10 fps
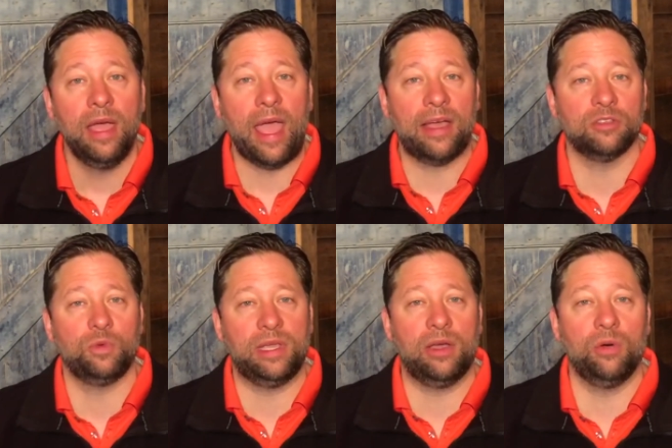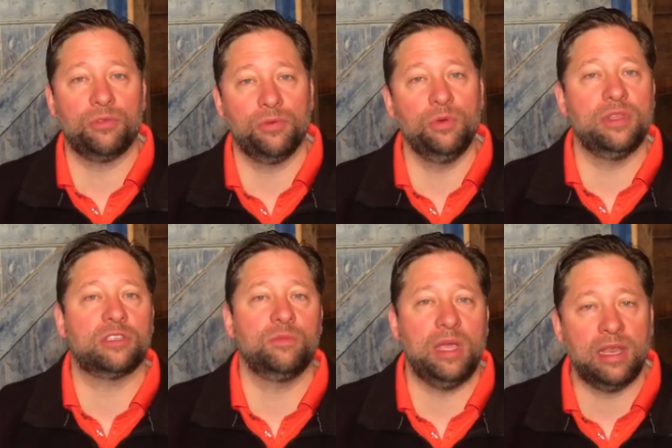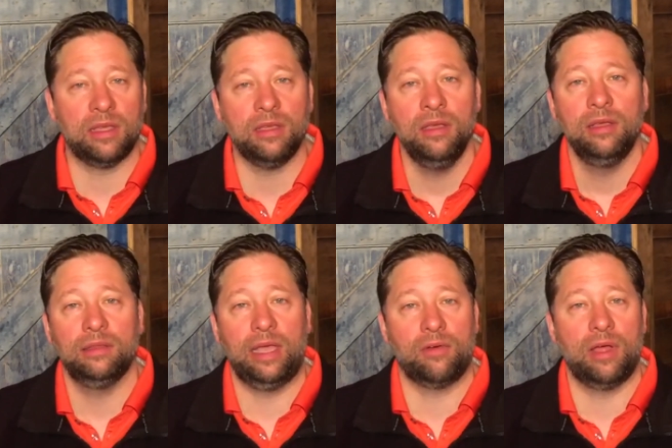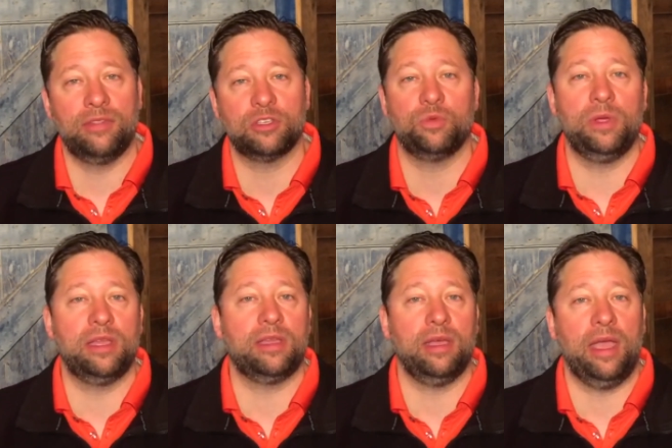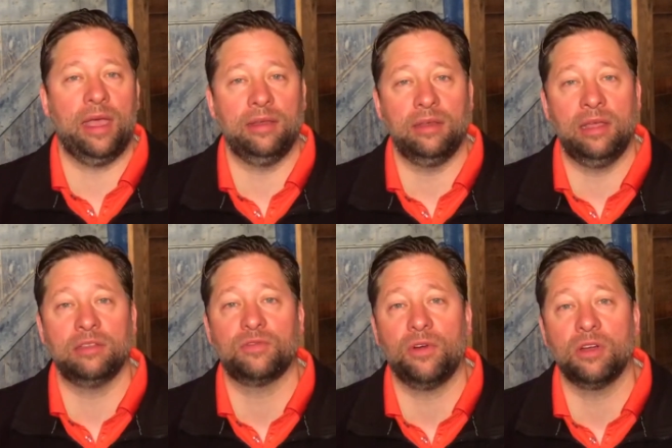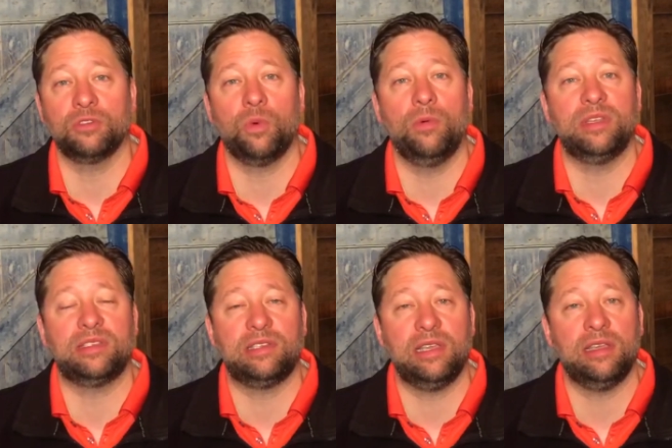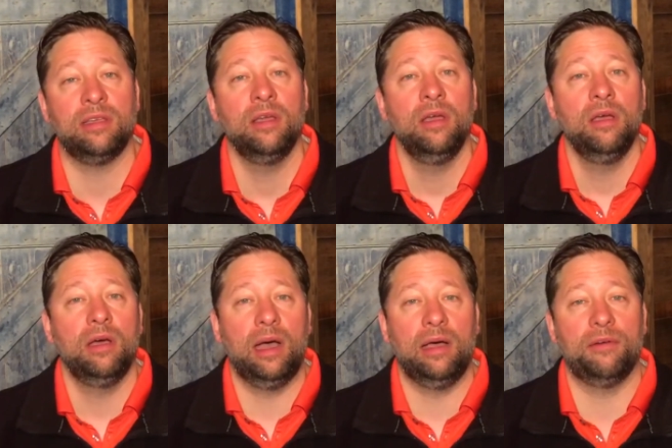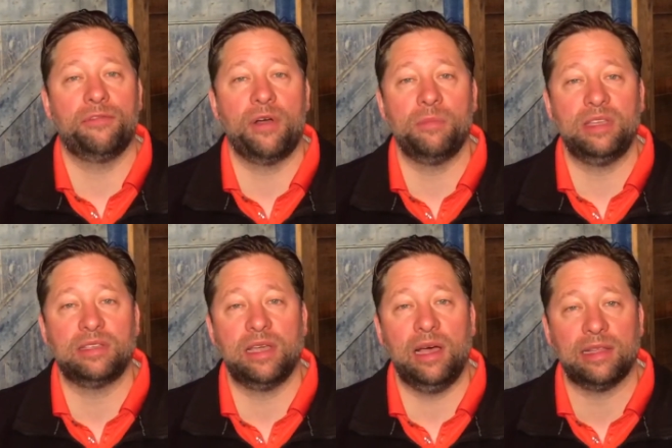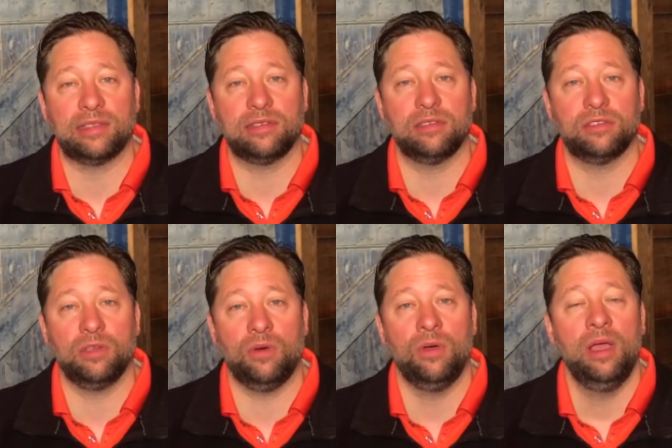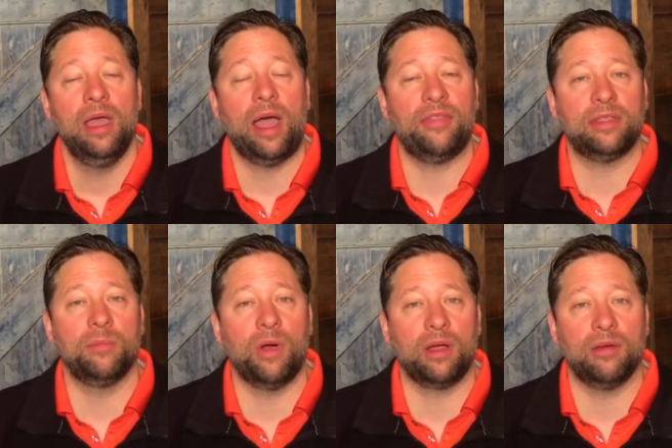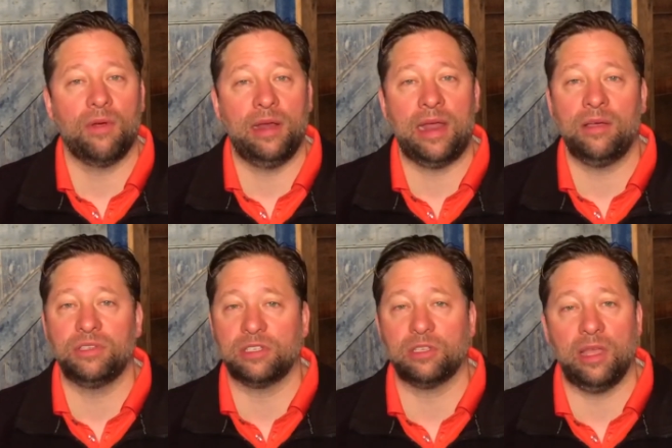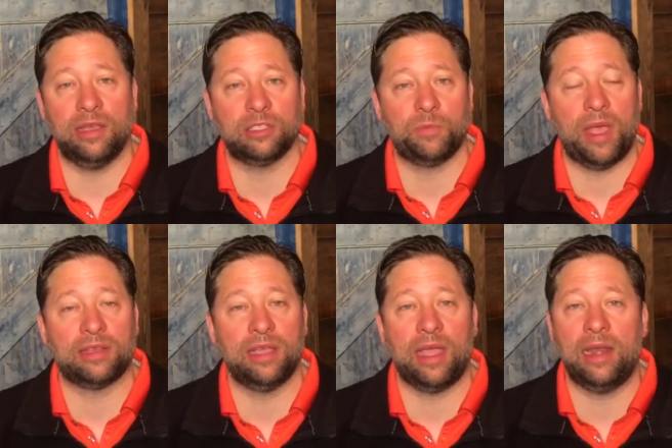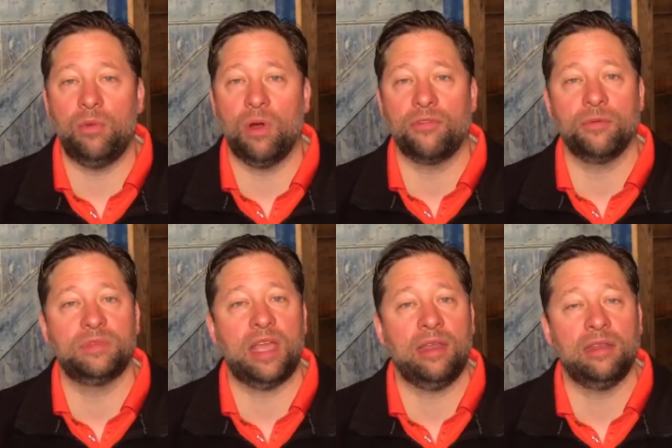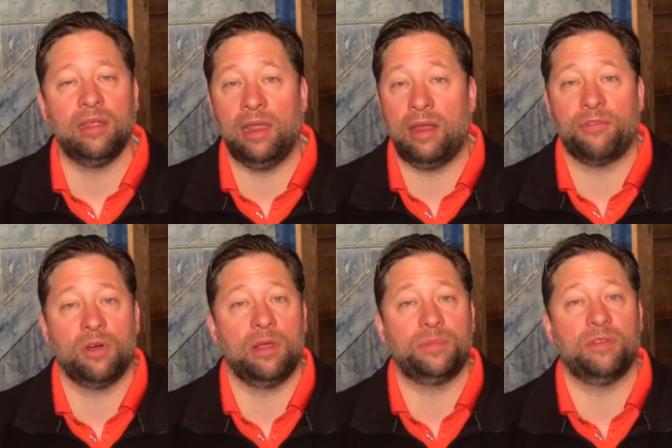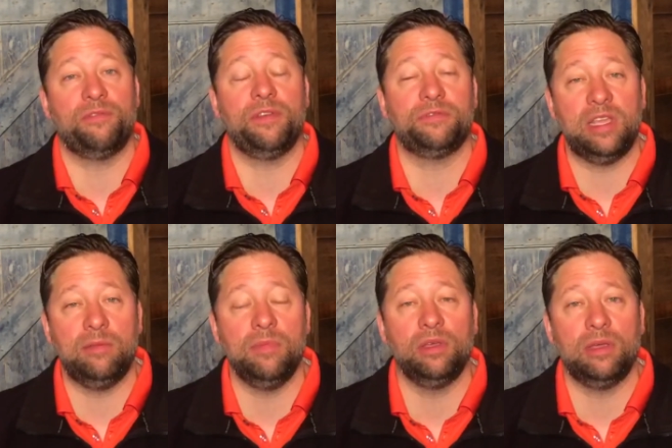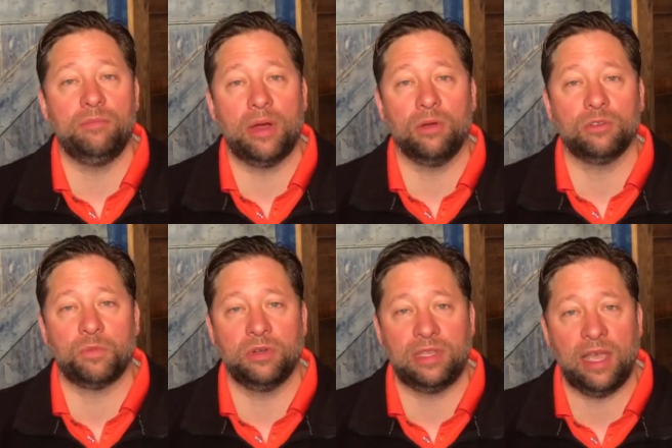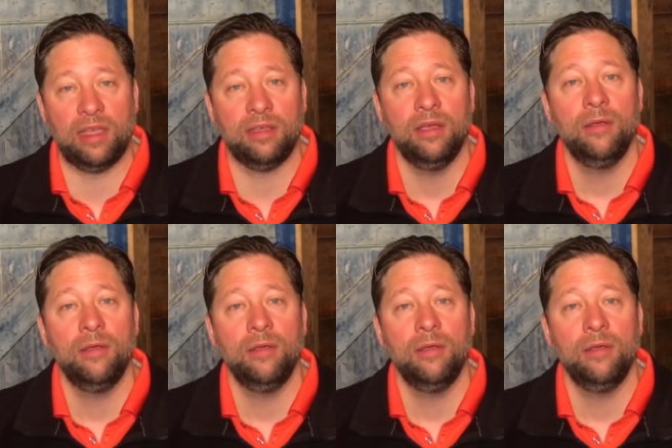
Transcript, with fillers: as we go through this meeting later on this week and, and as far as what we see uh, from these cuts. So I think the market right now is ex expecting anywhere from 10 to, and I've heard up to 15 million barrels per day